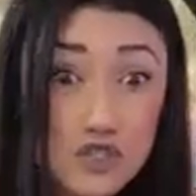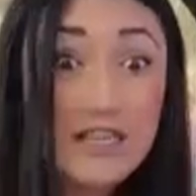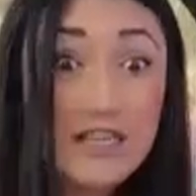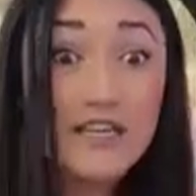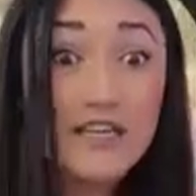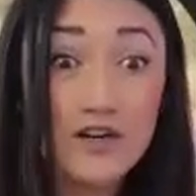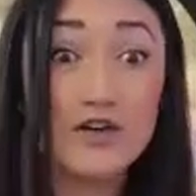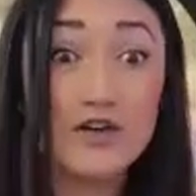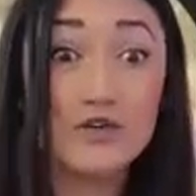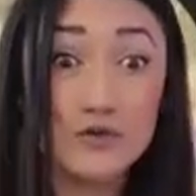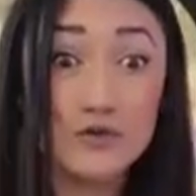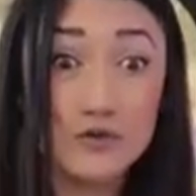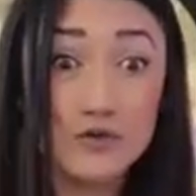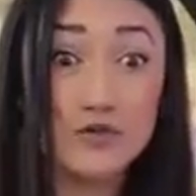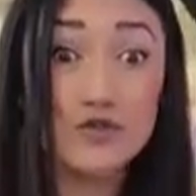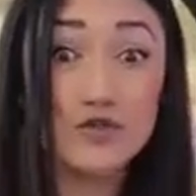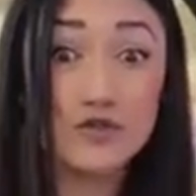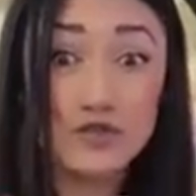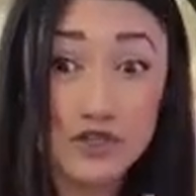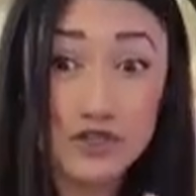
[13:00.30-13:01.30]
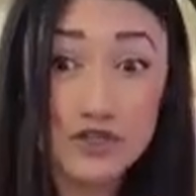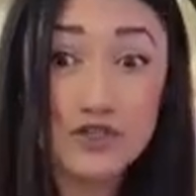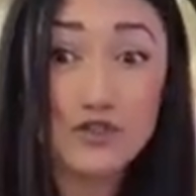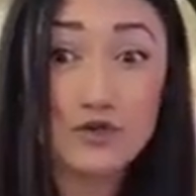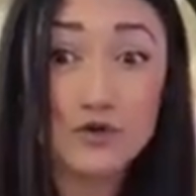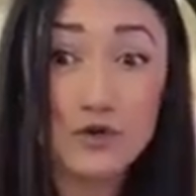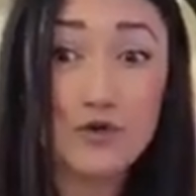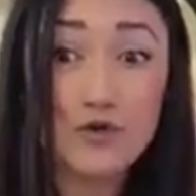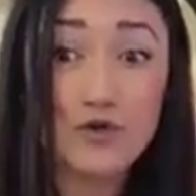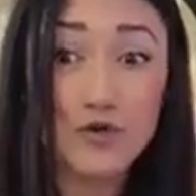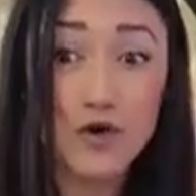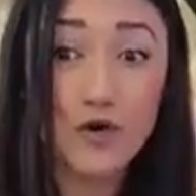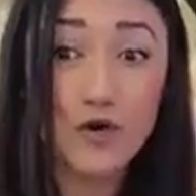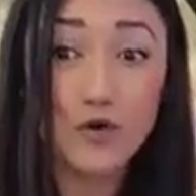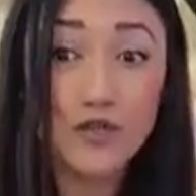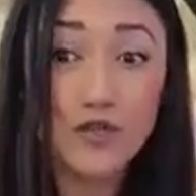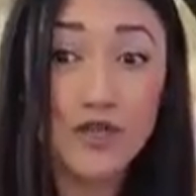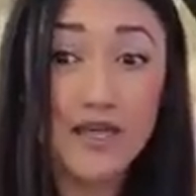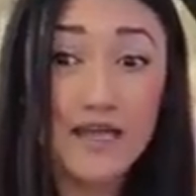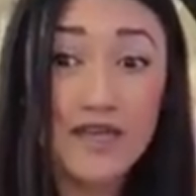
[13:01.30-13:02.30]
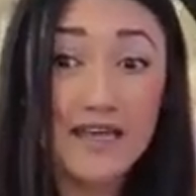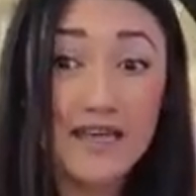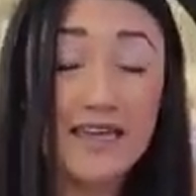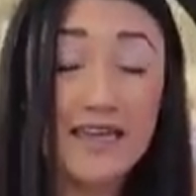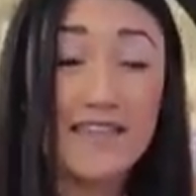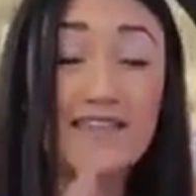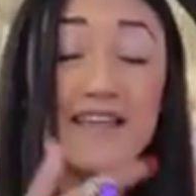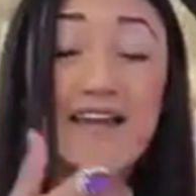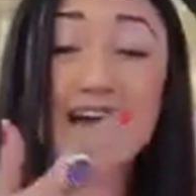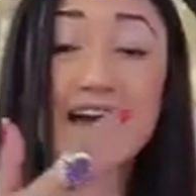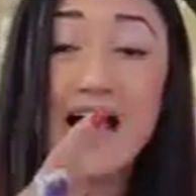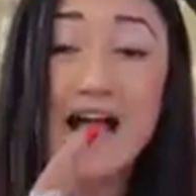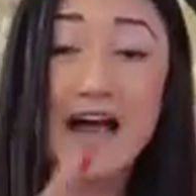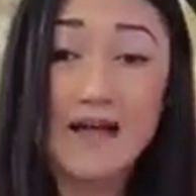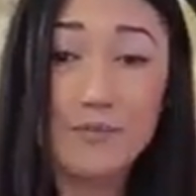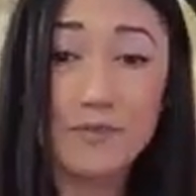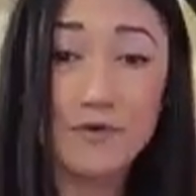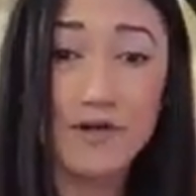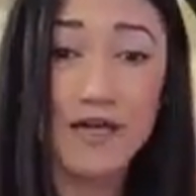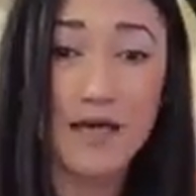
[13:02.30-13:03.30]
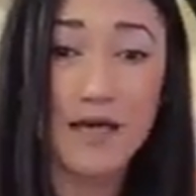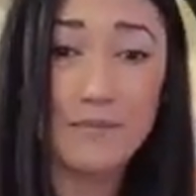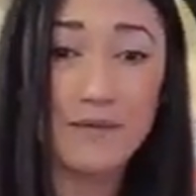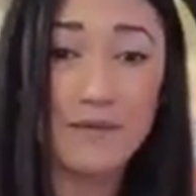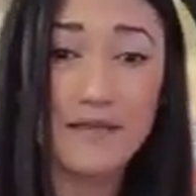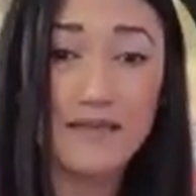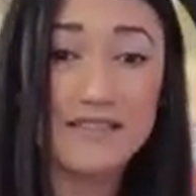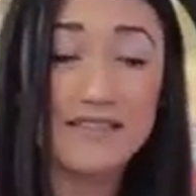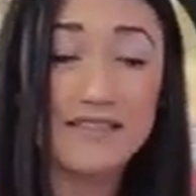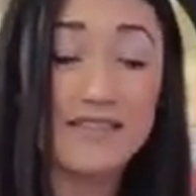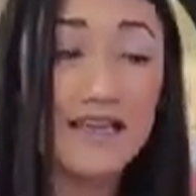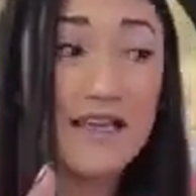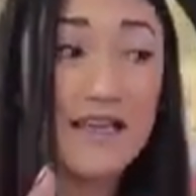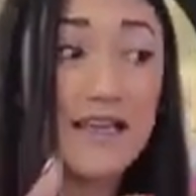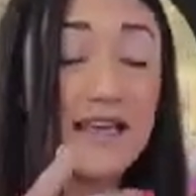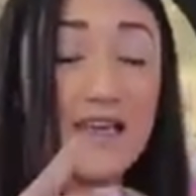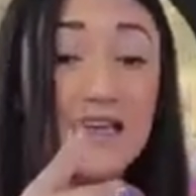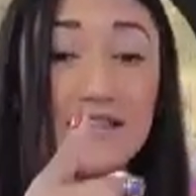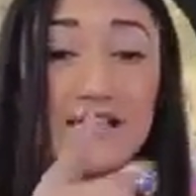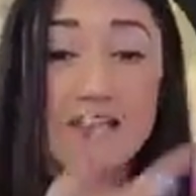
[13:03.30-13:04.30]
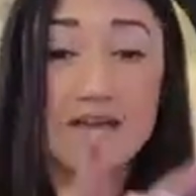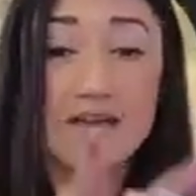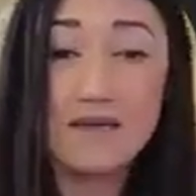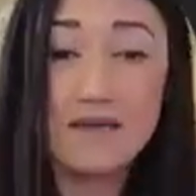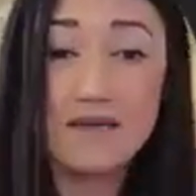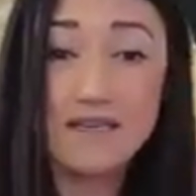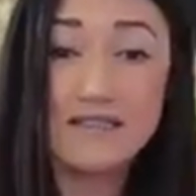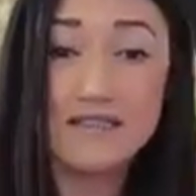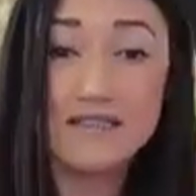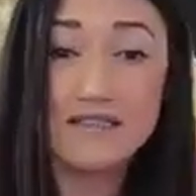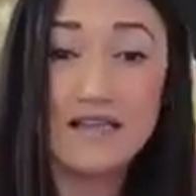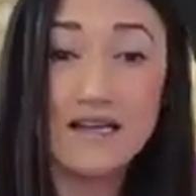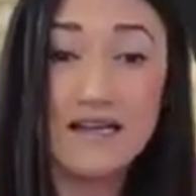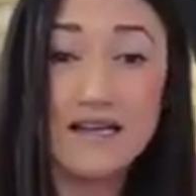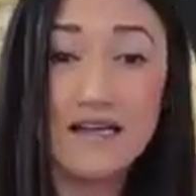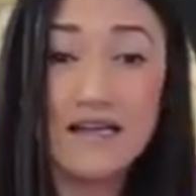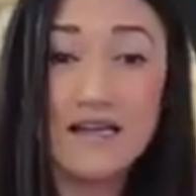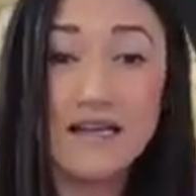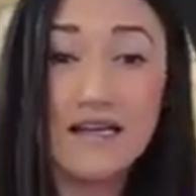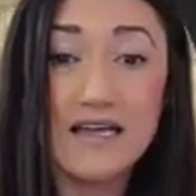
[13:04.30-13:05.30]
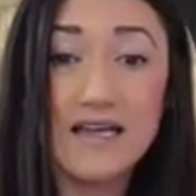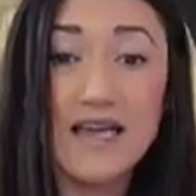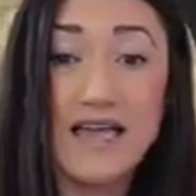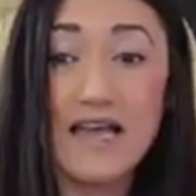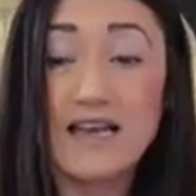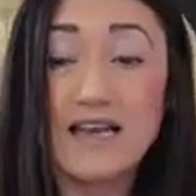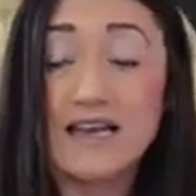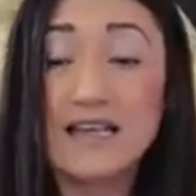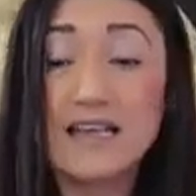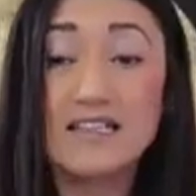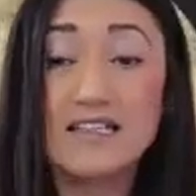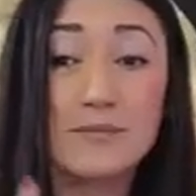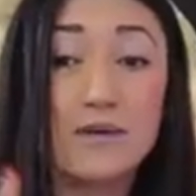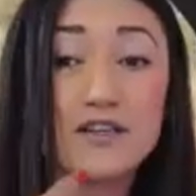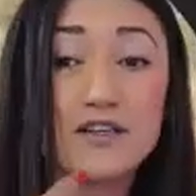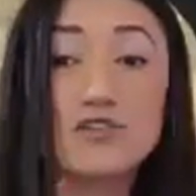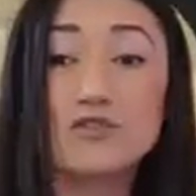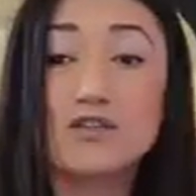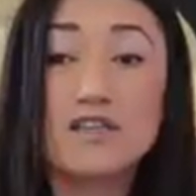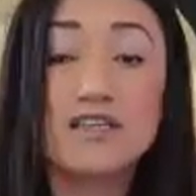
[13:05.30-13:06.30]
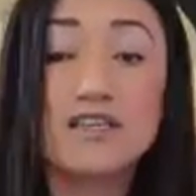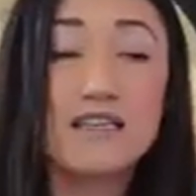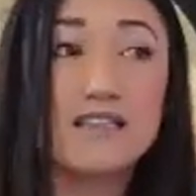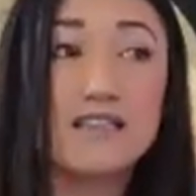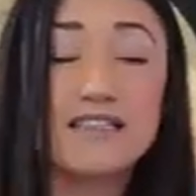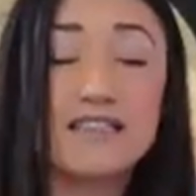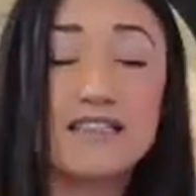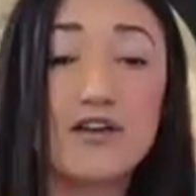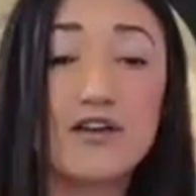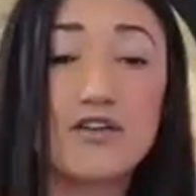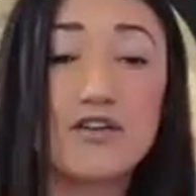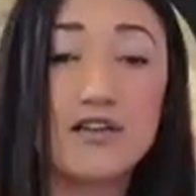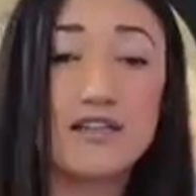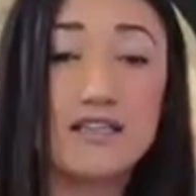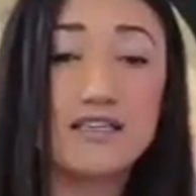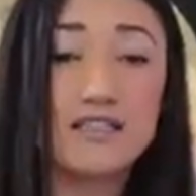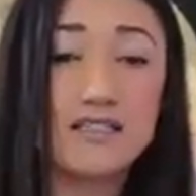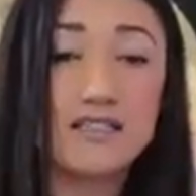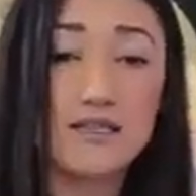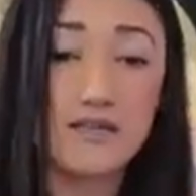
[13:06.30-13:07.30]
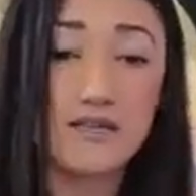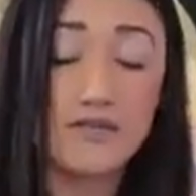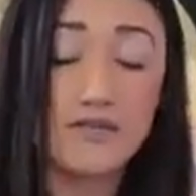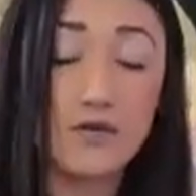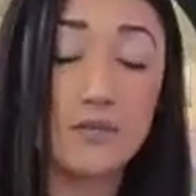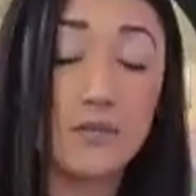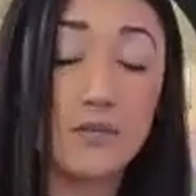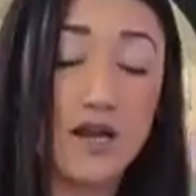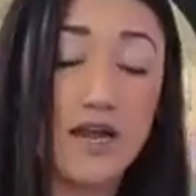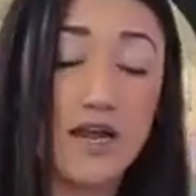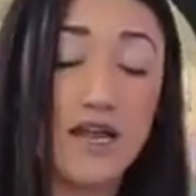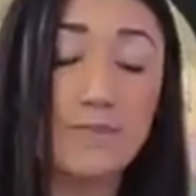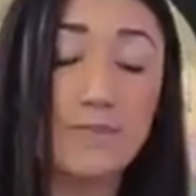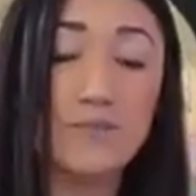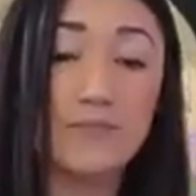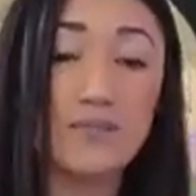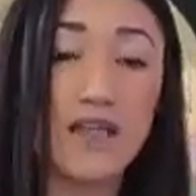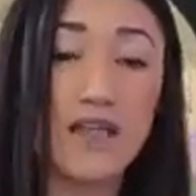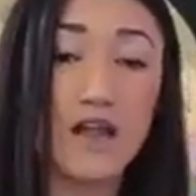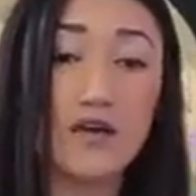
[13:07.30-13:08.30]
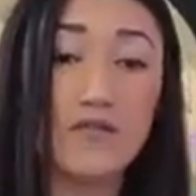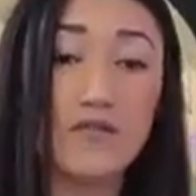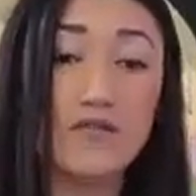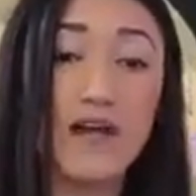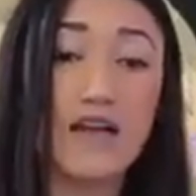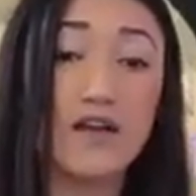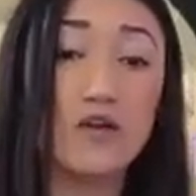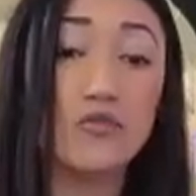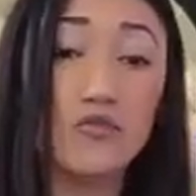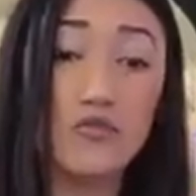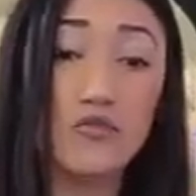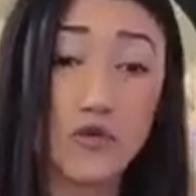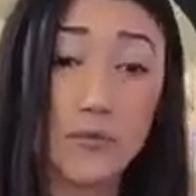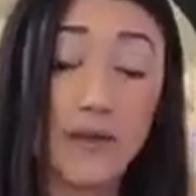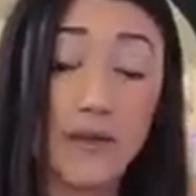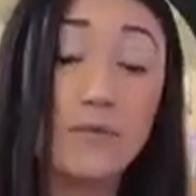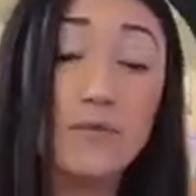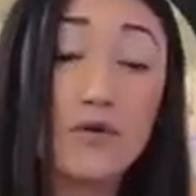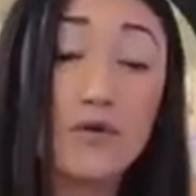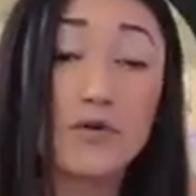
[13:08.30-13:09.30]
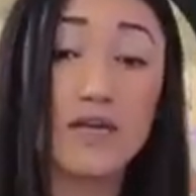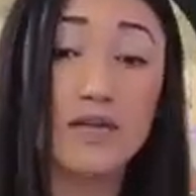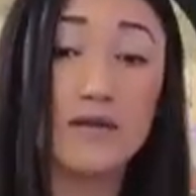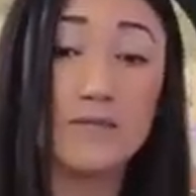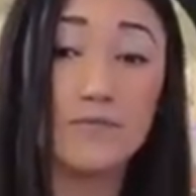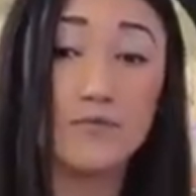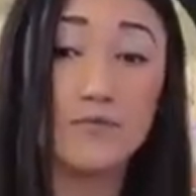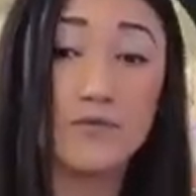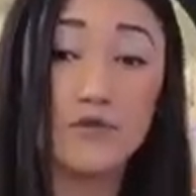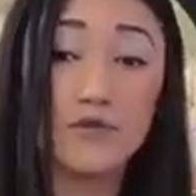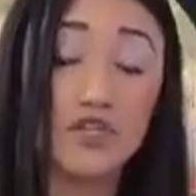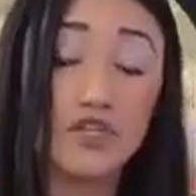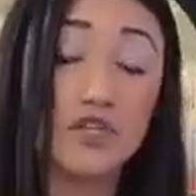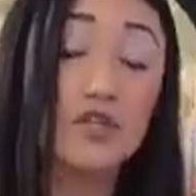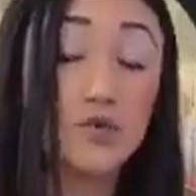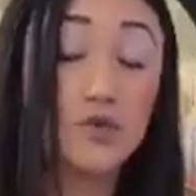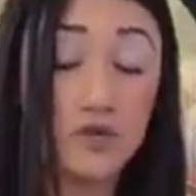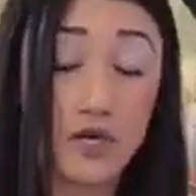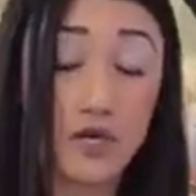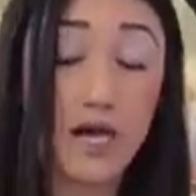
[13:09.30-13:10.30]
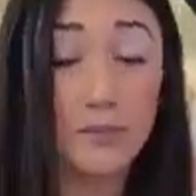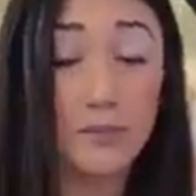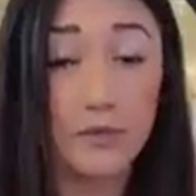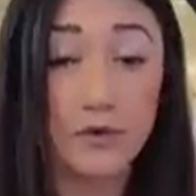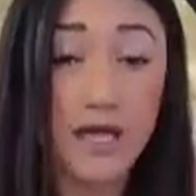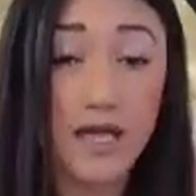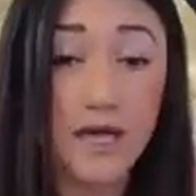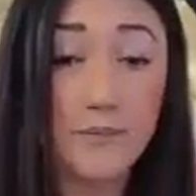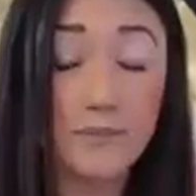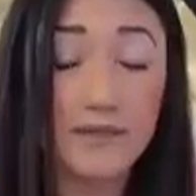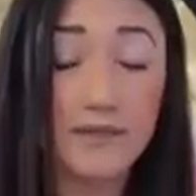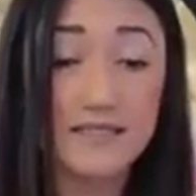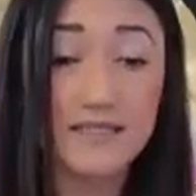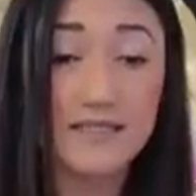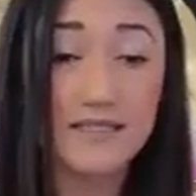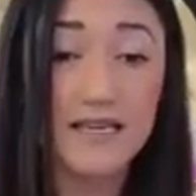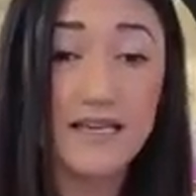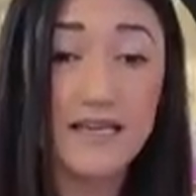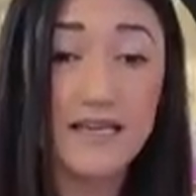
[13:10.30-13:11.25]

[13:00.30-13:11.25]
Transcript: literal structural growth in the hippocampus, in the amygdala, and especially in these areas of the brain that are vital for memory, which include the hippocampus.